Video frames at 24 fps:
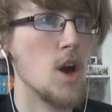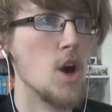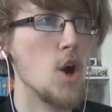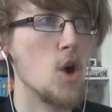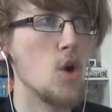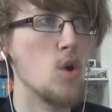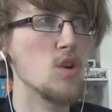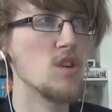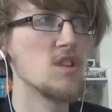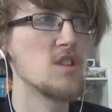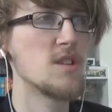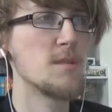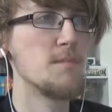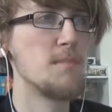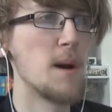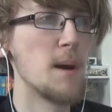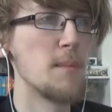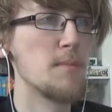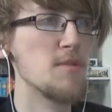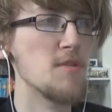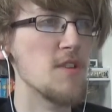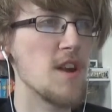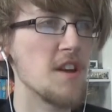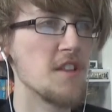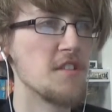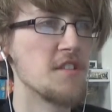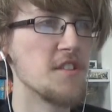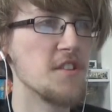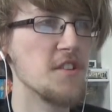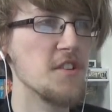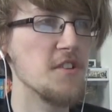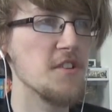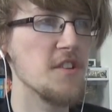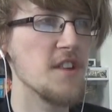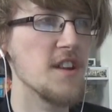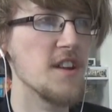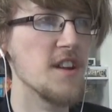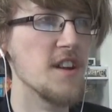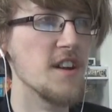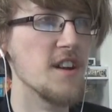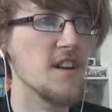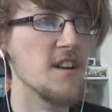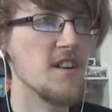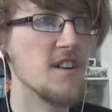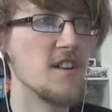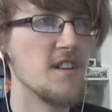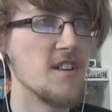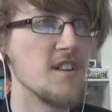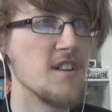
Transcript: Oh, it's the paparazzi dude, isn't it?